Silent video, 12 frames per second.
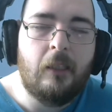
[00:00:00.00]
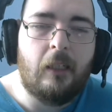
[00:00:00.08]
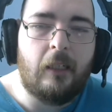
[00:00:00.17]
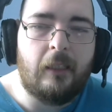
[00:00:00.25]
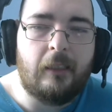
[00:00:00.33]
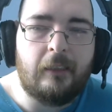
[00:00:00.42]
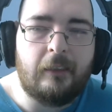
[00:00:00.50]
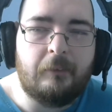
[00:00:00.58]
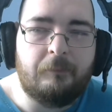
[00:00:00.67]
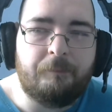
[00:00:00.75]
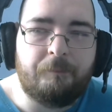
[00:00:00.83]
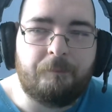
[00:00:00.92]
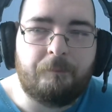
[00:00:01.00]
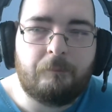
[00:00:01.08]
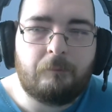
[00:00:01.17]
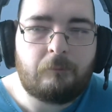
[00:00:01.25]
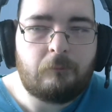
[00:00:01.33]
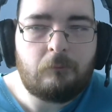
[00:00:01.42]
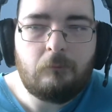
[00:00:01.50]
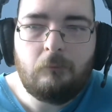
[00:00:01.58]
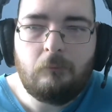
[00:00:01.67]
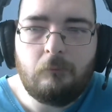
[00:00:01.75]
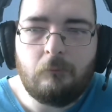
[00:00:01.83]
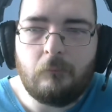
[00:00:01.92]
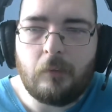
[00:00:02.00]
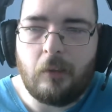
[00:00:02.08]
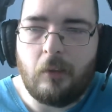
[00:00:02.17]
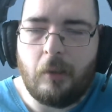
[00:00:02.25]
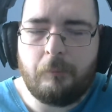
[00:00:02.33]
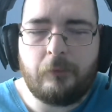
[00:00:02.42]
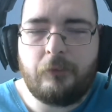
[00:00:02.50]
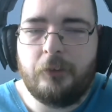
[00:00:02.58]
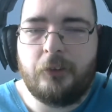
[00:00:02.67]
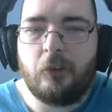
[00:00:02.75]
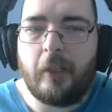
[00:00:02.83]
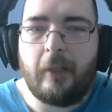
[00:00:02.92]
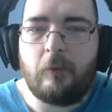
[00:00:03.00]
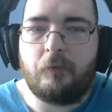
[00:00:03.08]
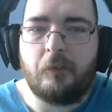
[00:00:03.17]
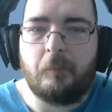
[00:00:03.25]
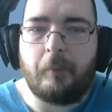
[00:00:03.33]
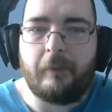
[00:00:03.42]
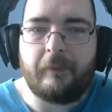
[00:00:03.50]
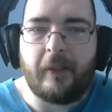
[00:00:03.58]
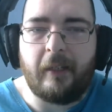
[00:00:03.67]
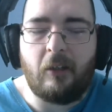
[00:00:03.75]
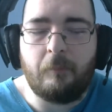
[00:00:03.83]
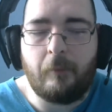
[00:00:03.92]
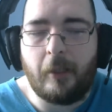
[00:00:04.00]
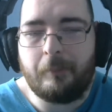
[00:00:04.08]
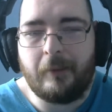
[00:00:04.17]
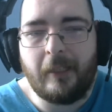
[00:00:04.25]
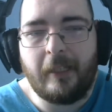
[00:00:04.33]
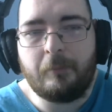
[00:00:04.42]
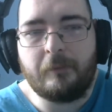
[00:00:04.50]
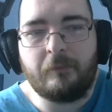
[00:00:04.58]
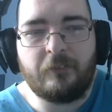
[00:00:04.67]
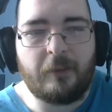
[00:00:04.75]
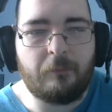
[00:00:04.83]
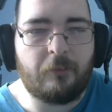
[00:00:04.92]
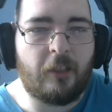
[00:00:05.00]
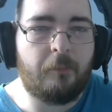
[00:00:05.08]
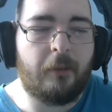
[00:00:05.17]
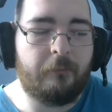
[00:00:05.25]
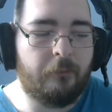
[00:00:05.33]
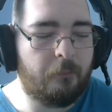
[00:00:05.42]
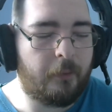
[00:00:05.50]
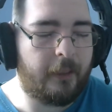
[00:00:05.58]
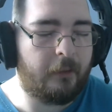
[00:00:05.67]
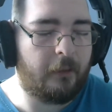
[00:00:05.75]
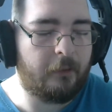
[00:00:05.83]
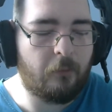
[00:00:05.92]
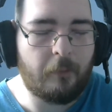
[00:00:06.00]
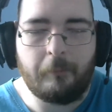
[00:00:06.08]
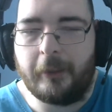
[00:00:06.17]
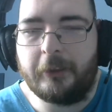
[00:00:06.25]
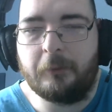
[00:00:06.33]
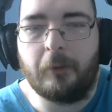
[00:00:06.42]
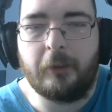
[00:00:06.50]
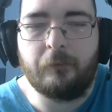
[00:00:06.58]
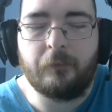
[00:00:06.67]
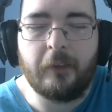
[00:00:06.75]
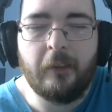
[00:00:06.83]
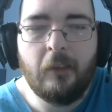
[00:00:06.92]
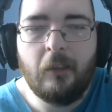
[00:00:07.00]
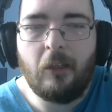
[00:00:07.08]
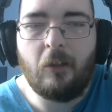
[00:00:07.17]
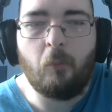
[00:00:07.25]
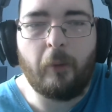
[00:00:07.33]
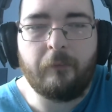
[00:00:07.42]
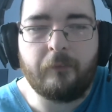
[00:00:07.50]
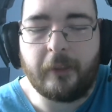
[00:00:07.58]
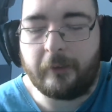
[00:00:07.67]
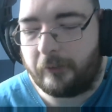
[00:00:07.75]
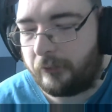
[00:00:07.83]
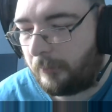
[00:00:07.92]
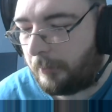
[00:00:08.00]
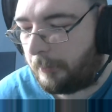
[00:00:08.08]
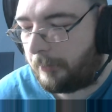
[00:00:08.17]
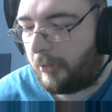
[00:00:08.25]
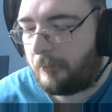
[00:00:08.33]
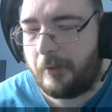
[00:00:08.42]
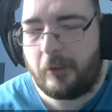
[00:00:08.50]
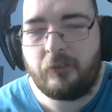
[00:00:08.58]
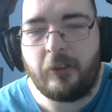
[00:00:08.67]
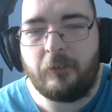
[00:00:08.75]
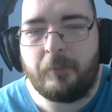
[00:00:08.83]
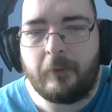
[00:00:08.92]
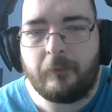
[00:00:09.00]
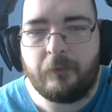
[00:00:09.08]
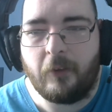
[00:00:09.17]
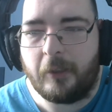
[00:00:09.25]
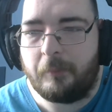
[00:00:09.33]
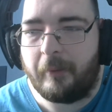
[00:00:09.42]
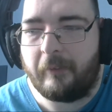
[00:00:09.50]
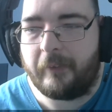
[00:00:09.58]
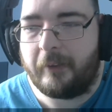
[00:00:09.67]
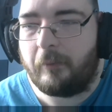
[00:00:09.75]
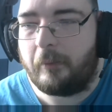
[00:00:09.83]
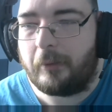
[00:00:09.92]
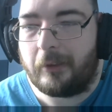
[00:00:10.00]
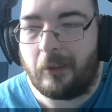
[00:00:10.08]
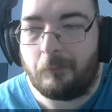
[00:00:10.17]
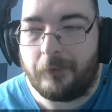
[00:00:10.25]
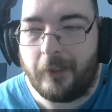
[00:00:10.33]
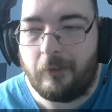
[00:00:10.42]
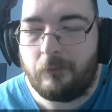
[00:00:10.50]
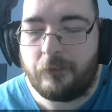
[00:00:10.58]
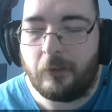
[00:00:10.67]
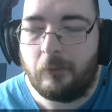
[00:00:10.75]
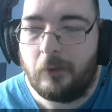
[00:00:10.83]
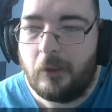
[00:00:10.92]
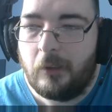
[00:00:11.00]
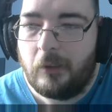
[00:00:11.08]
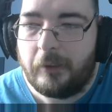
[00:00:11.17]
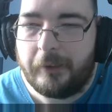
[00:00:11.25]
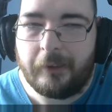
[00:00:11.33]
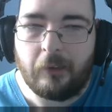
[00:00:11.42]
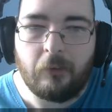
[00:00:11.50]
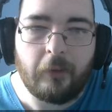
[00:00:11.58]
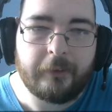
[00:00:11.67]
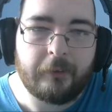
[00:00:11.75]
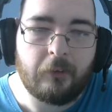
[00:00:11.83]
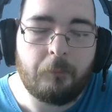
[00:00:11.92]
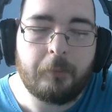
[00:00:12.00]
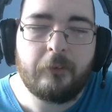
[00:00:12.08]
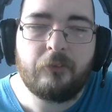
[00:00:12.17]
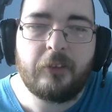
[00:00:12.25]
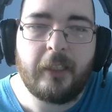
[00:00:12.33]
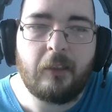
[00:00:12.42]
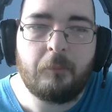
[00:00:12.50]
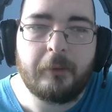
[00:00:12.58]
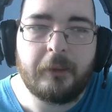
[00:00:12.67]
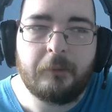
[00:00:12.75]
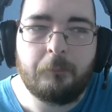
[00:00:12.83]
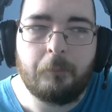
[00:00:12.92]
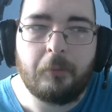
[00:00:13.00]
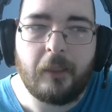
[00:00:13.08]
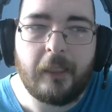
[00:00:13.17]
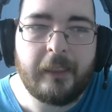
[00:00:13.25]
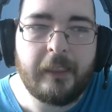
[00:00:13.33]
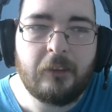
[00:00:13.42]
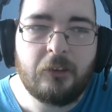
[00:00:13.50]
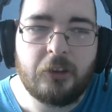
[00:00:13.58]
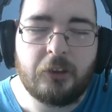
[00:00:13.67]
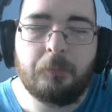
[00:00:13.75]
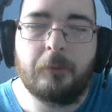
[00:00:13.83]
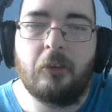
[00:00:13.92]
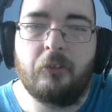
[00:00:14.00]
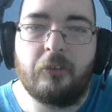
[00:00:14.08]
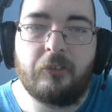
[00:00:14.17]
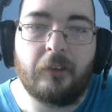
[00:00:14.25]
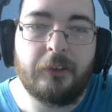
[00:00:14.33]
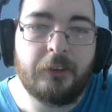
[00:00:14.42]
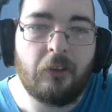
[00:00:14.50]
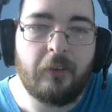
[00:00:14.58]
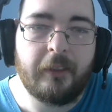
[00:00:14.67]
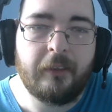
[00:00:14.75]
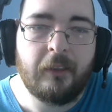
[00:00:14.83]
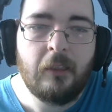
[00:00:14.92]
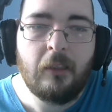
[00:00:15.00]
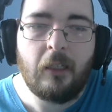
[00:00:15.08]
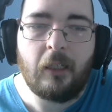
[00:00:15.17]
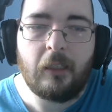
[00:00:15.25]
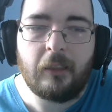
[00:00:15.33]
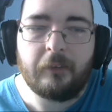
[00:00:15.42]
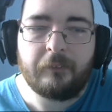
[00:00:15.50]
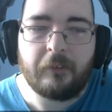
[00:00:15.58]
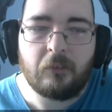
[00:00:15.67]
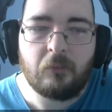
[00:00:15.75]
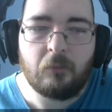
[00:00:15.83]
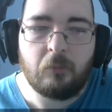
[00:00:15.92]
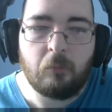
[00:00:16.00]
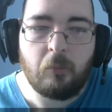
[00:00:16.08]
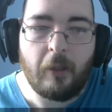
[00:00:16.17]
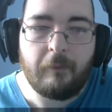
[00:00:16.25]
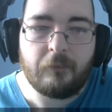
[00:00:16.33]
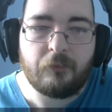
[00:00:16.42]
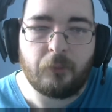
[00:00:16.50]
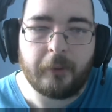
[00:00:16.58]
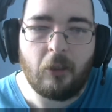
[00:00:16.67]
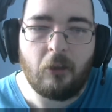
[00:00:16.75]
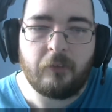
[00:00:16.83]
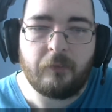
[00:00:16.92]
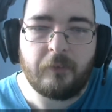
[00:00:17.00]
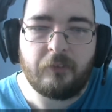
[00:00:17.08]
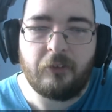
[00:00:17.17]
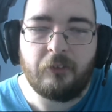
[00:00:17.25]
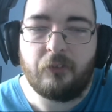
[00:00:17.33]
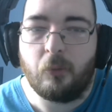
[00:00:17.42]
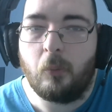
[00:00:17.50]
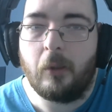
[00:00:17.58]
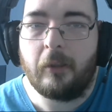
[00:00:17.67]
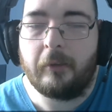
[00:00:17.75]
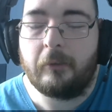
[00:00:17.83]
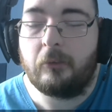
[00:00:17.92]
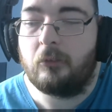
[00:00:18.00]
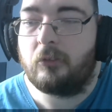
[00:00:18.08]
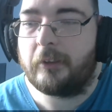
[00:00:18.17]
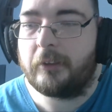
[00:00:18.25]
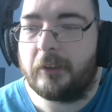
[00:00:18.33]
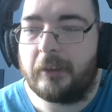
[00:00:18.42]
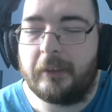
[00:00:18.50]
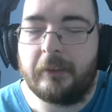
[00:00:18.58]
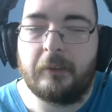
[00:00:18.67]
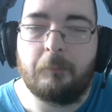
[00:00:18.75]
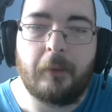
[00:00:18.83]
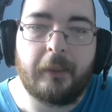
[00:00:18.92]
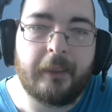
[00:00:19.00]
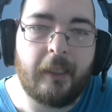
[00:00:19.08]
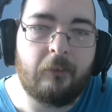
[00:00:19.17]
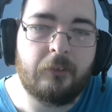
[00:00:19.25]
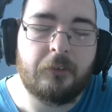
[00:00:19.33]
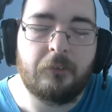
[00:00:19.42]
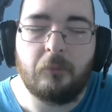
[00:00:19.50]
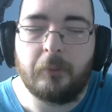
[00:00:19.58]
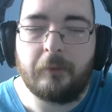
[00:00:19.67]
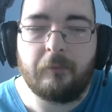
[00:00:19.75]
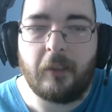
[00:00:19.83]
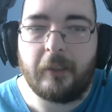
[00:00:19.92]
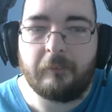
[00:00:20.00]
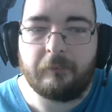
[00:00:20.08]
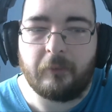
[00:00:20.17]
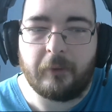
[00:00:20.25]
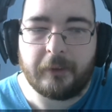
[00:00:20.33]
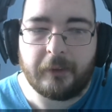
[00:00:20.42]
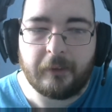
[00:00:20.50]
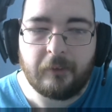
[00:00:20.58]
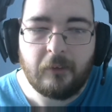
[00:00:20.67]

I'm not too sure how I feel about that. I might play it, but at the same time, I'm not paying anywhere major money for it. I'll wait for that to drop in price. But like I said, it's about £30 anyway when it comes out, so I don't know. But it's something I'll be playing just because it's Uncharted. I don't know where the story goes, if it's his daughter who's actually the main character or whatever. I have no idea.